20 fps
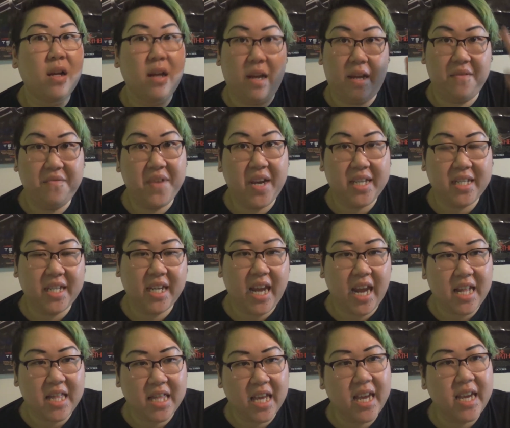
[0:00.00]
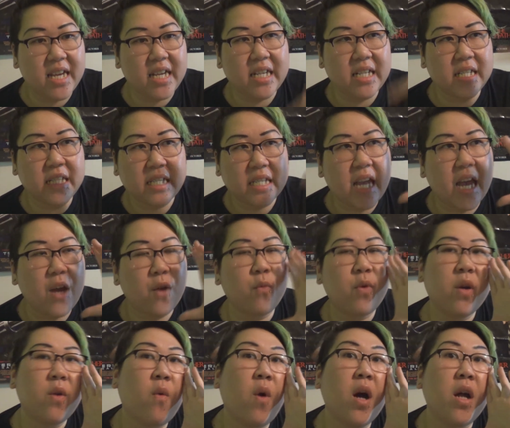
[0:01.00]
investigate things, and
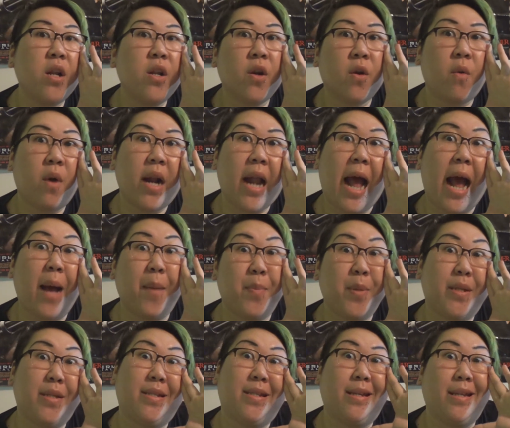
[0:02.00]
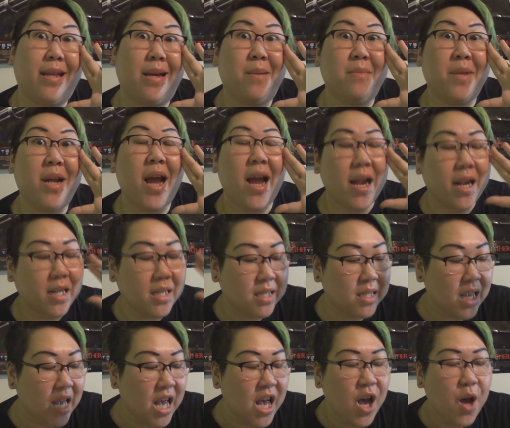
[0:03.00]
we wonder what happens to them
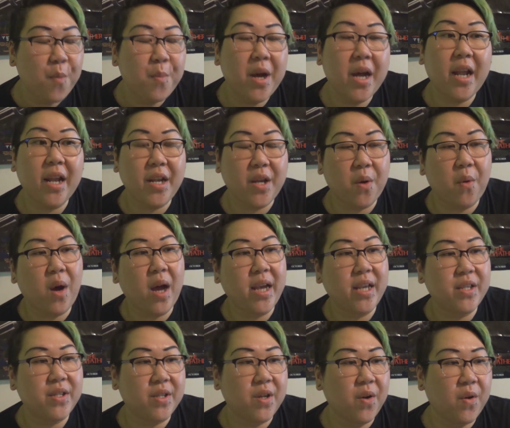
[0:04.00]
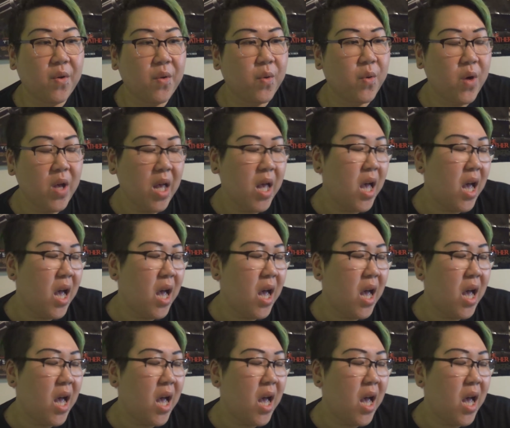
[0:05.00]
next. But anyway, so